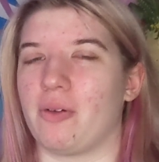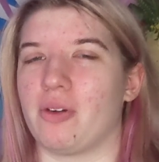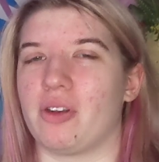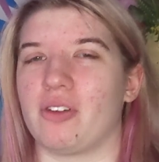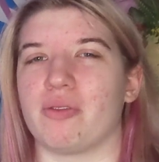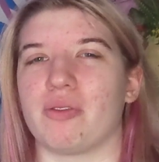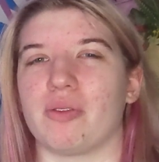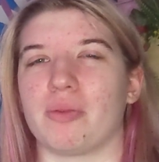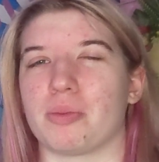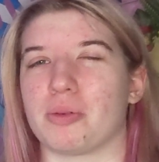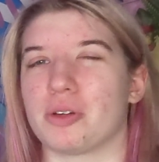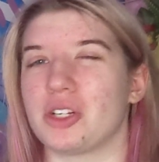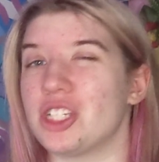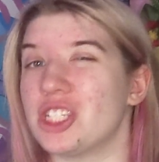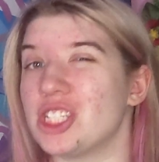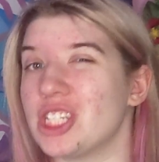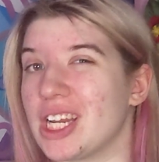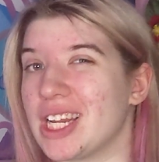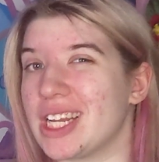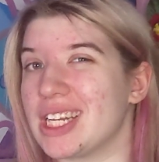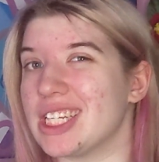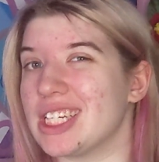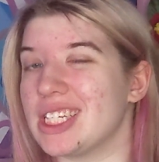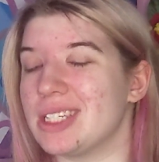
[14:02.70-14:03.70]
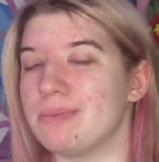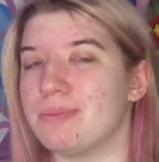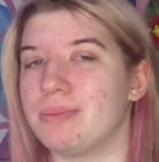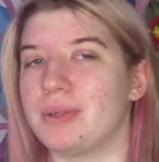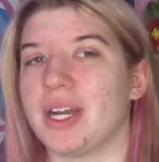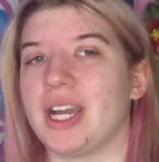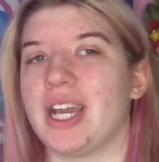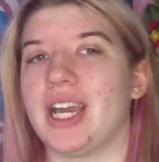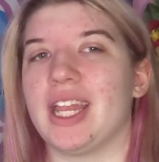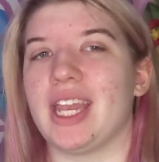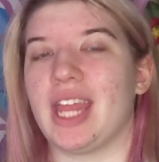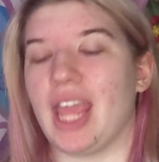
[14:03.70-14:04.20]
would have appreciated,
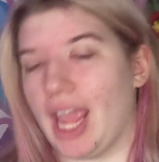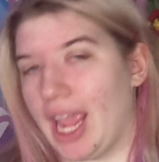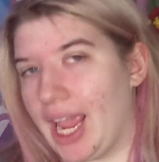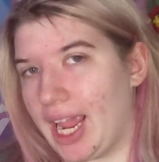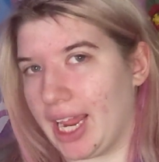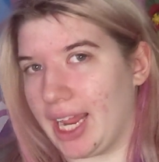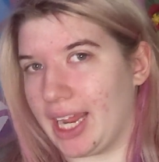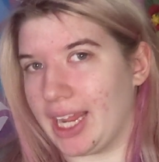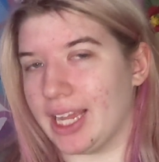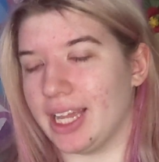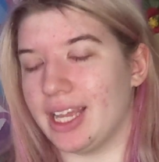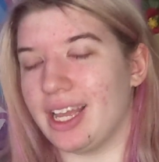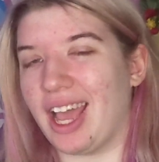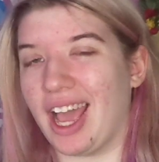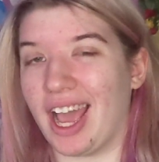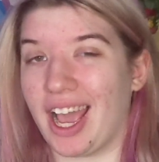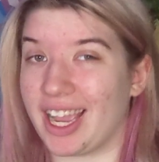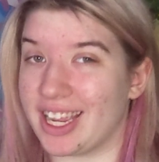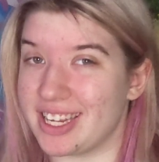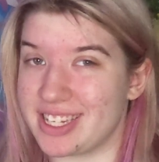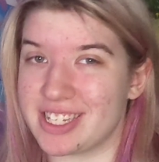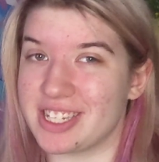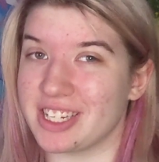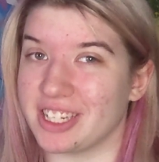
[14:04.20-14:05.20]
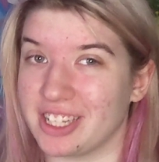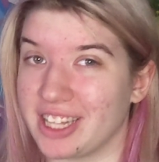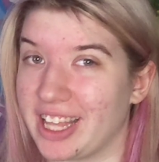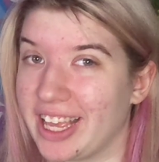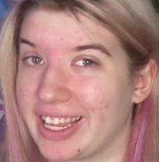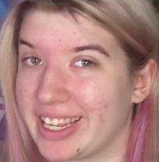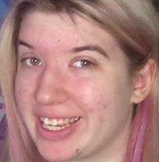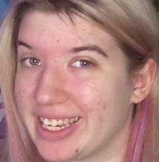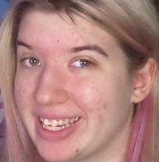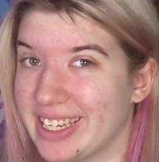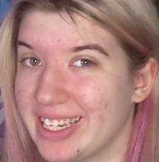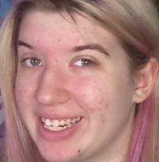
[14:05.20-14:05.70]
but hey, I still
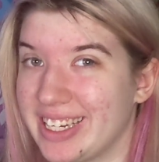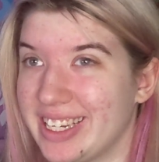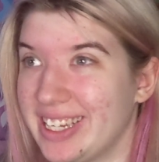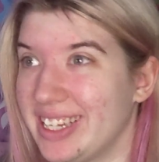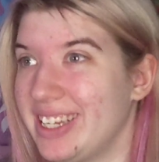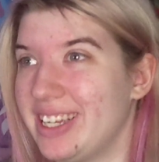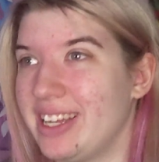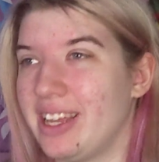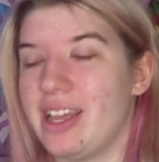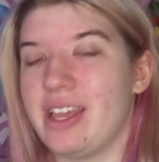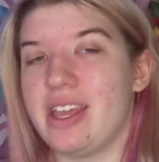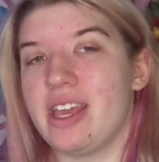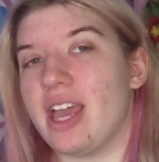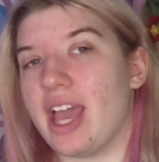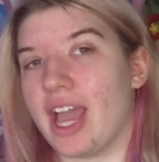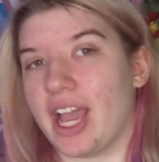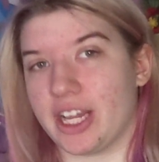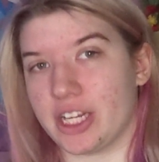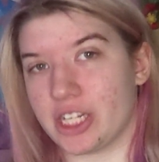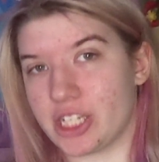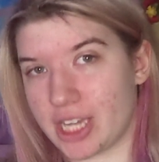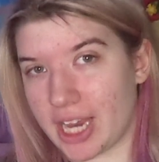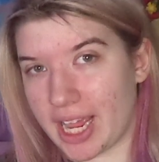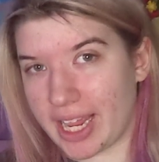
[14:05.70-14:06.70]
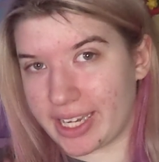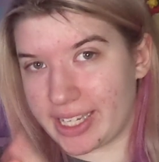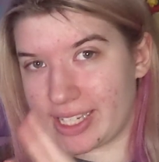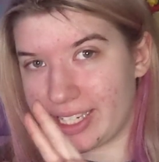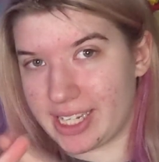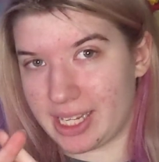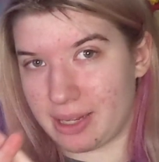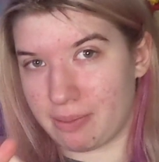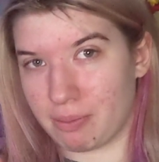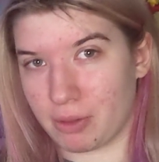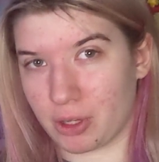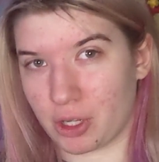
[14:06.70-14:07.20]
like it. Hashtag
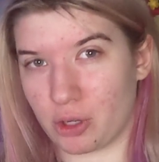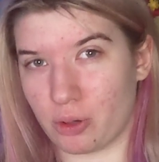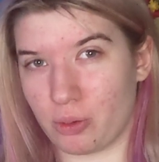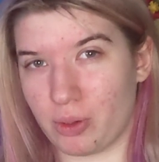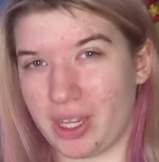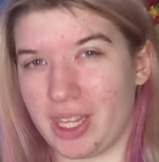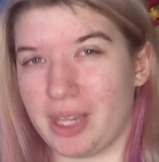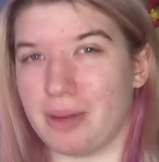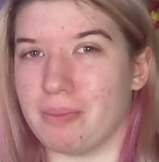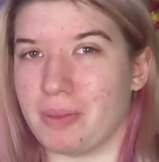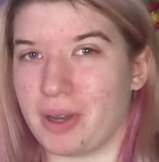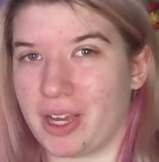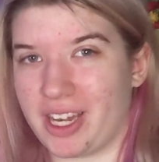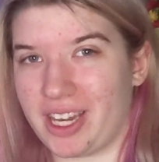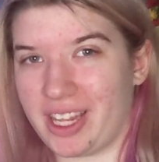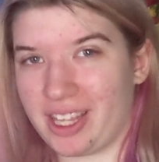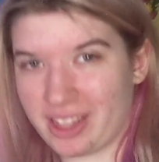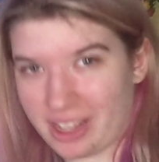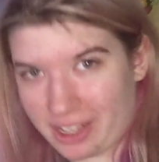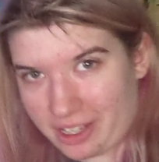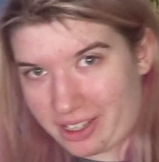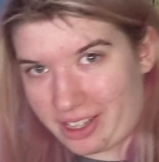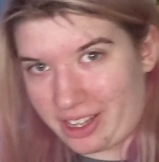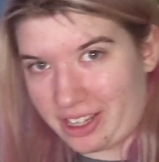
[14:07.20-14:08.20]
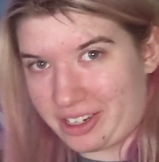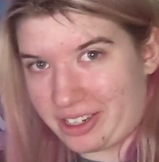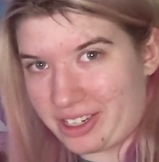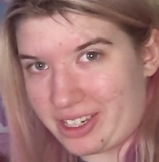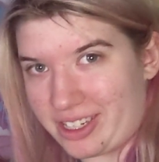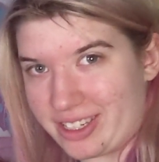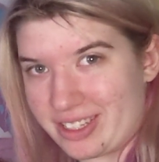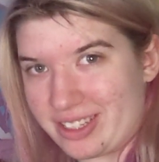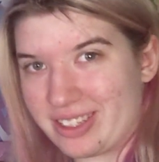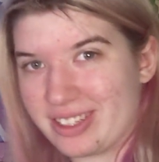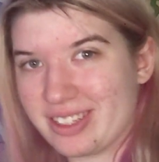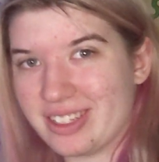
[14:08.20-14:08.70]
Team McQueen, buddy. Look, there he
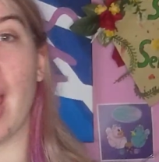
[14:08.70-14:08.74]
is.